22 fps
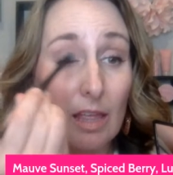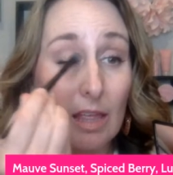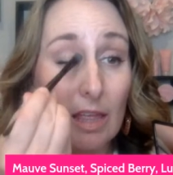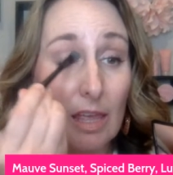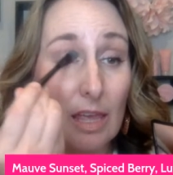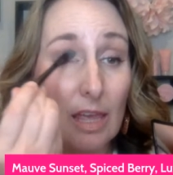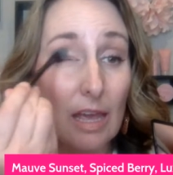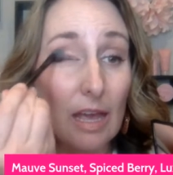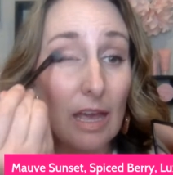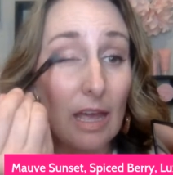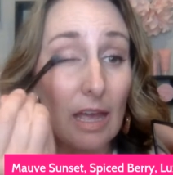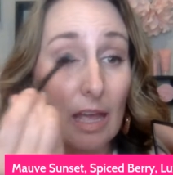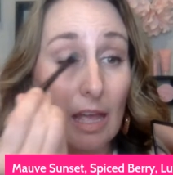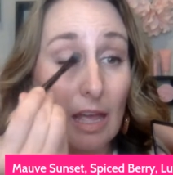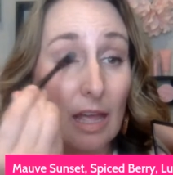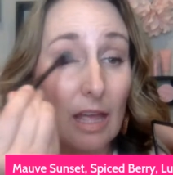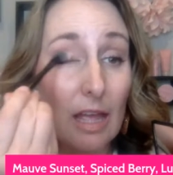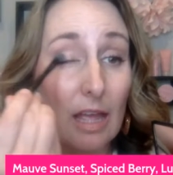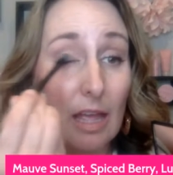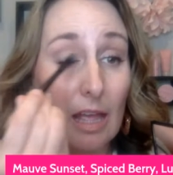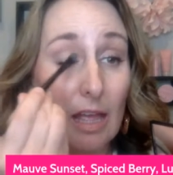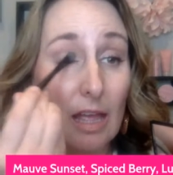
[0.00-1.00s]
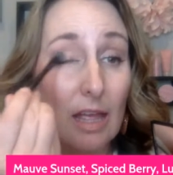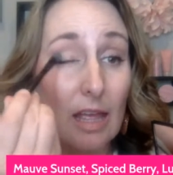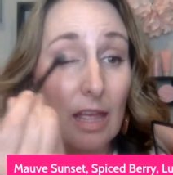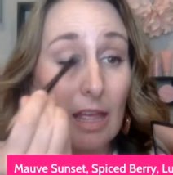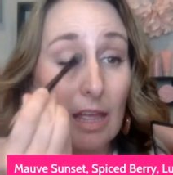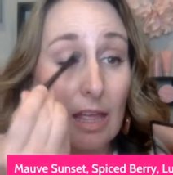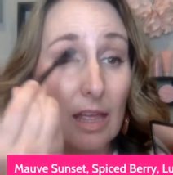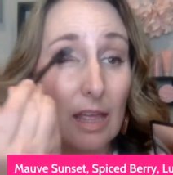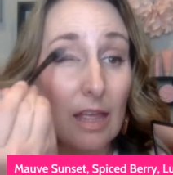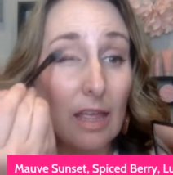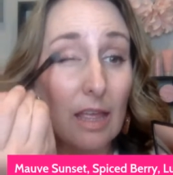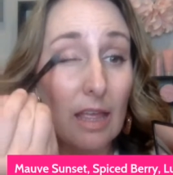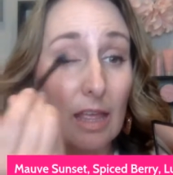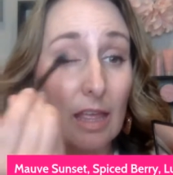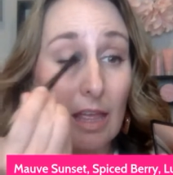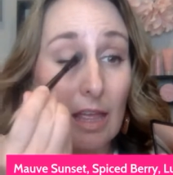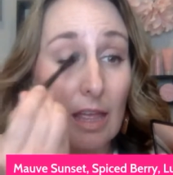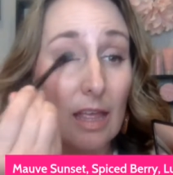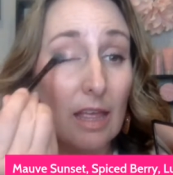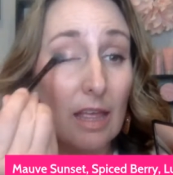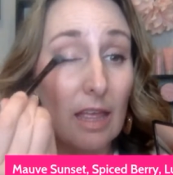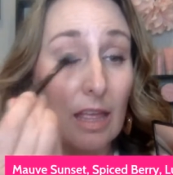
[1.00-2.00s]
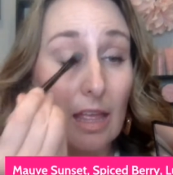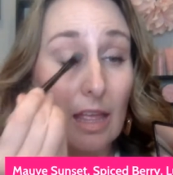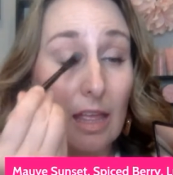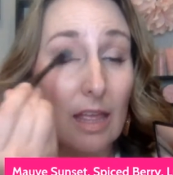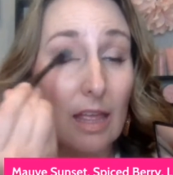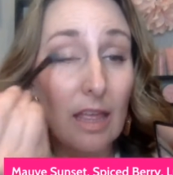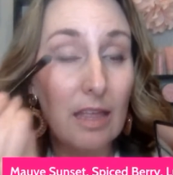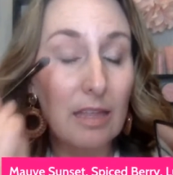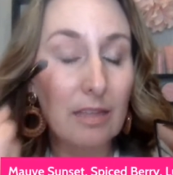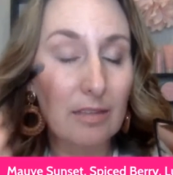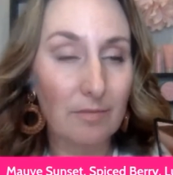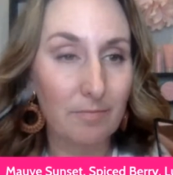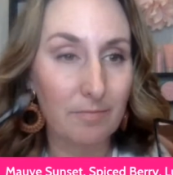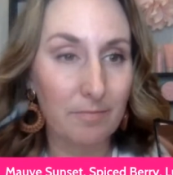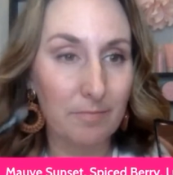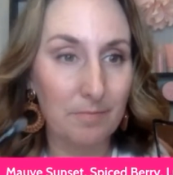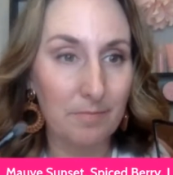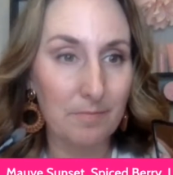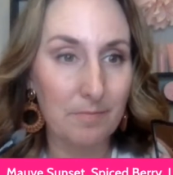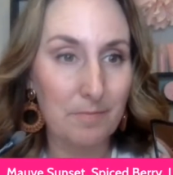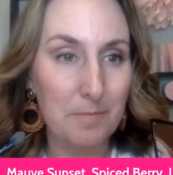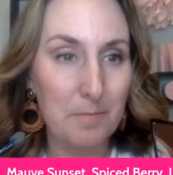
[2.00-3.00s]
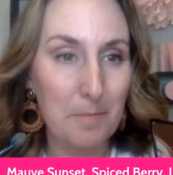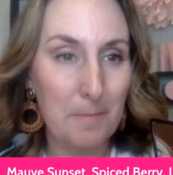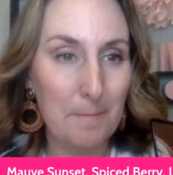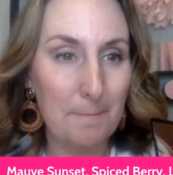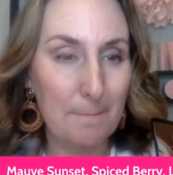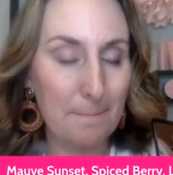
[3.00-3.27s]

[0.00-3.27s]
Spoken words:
The person shown says nothing.